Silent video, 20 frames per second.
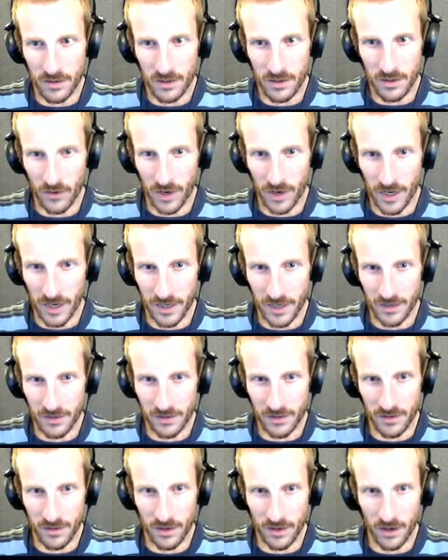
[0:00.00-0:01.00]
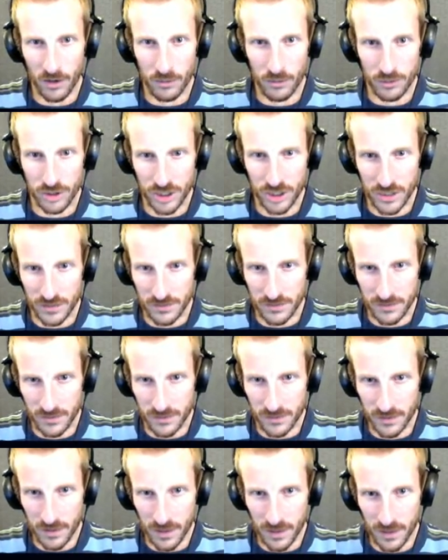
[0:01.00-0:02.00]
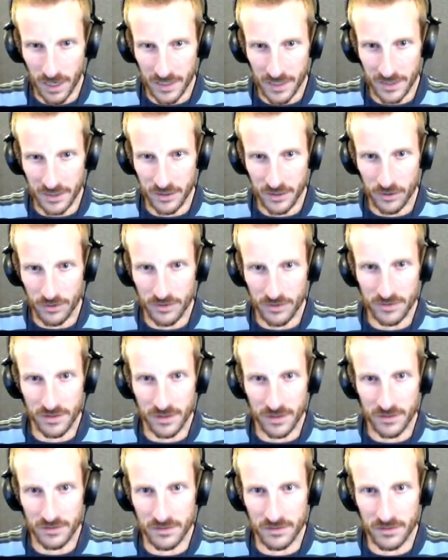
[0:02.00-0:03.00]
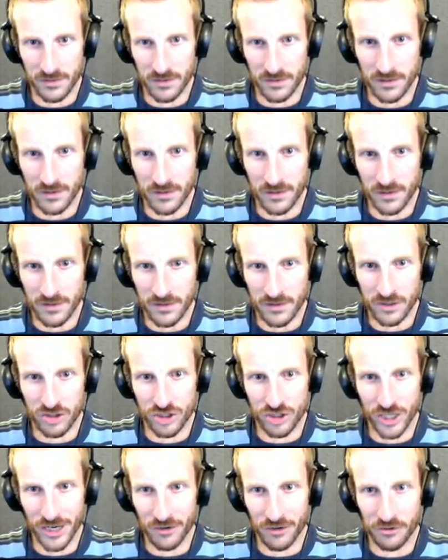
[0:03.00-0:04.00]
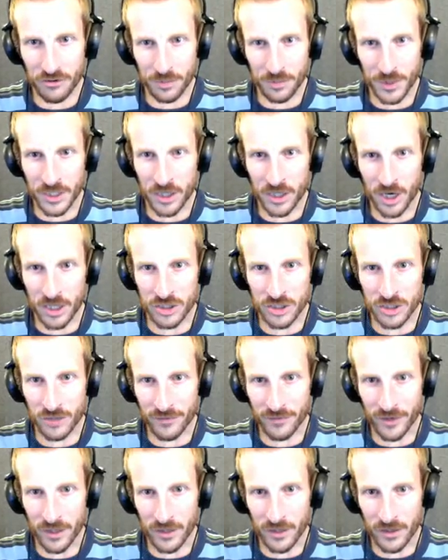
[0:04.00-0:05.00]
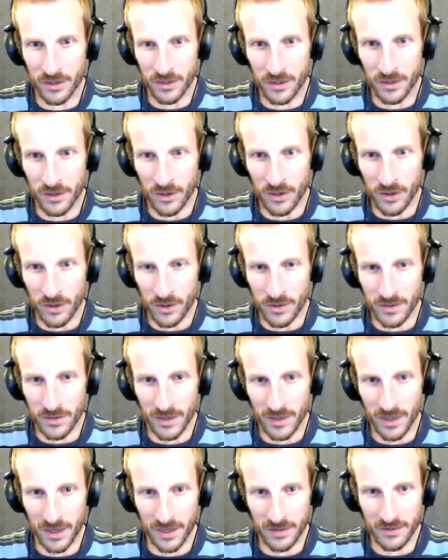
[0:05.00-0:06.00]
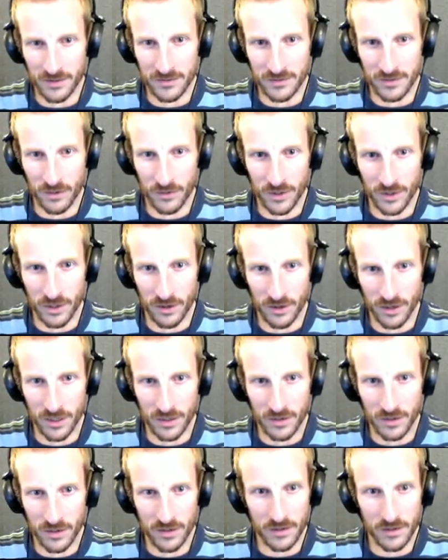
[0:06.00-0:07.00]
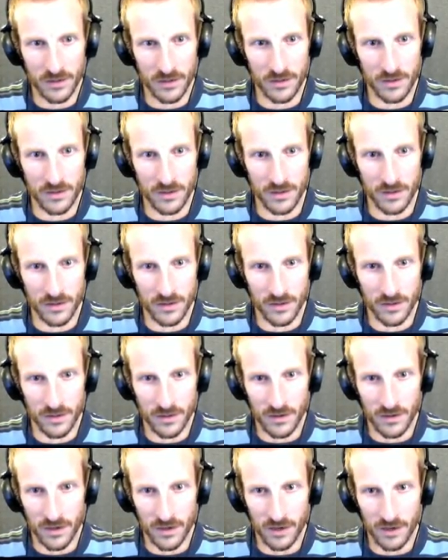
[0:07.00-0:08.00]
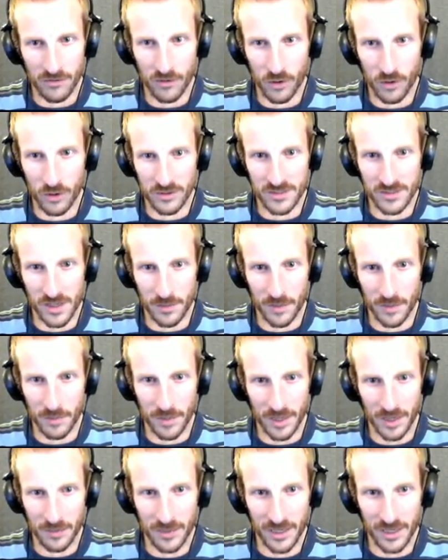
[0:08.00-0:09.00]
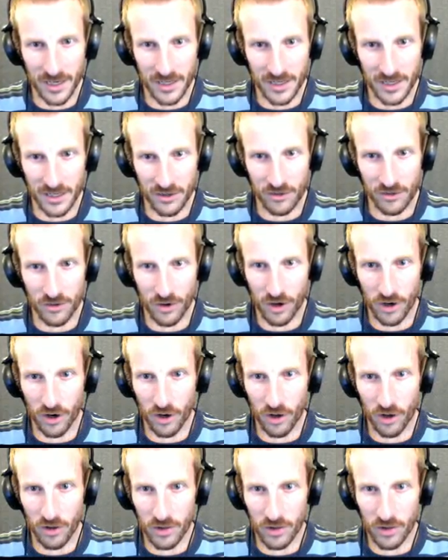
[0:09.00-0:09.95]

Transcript: Okay. Oh, jeez. I didn't notice this. This chair has been knocked over. What the hell is going on? Of course I'm a baby. I can crawl.